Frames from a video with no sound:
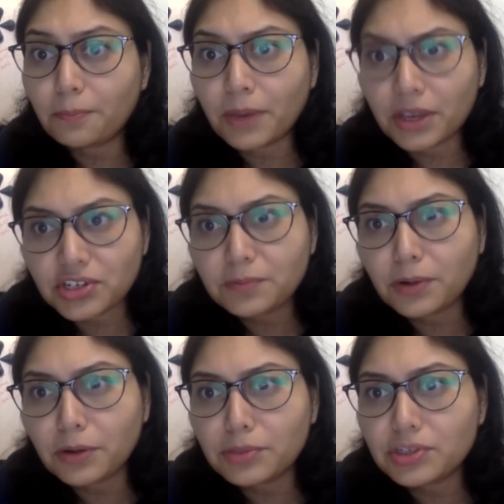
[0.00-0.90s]
patient
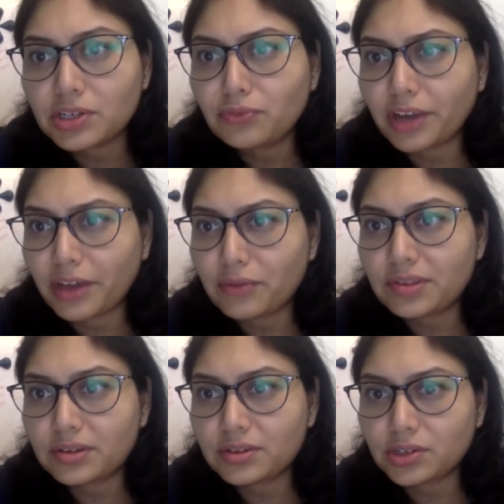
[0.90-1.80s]
permission for every
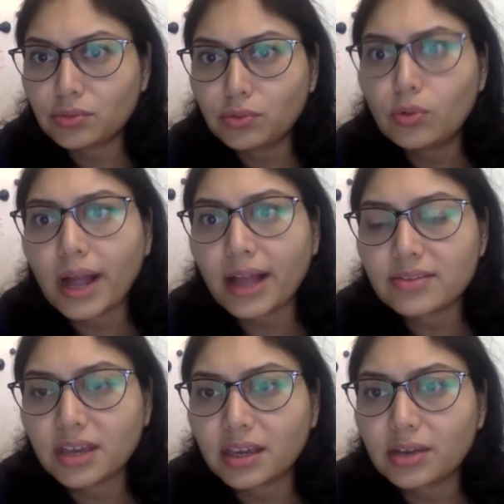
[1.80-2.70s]
citizen who has
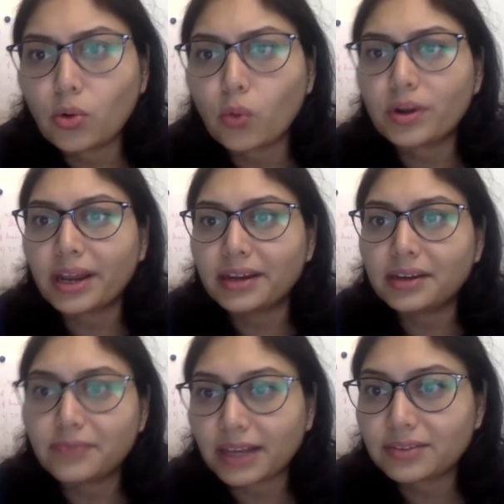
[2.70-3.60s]
taken
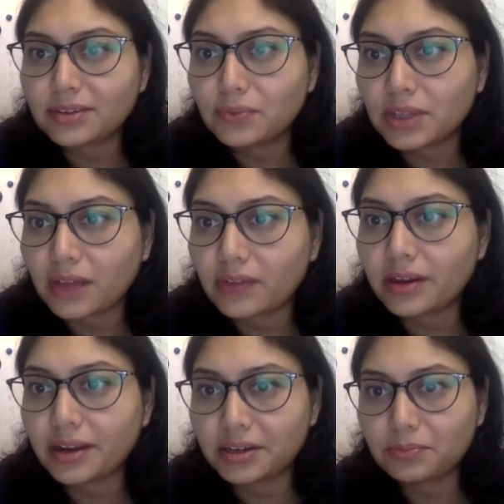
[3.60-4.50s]
COVID-19 vaccine with Aadhaar
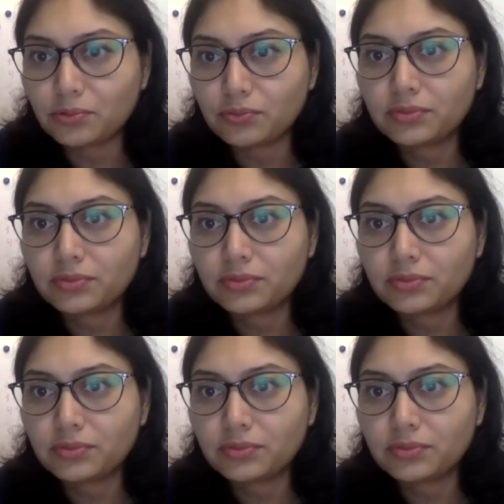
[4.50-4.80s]
ID proof.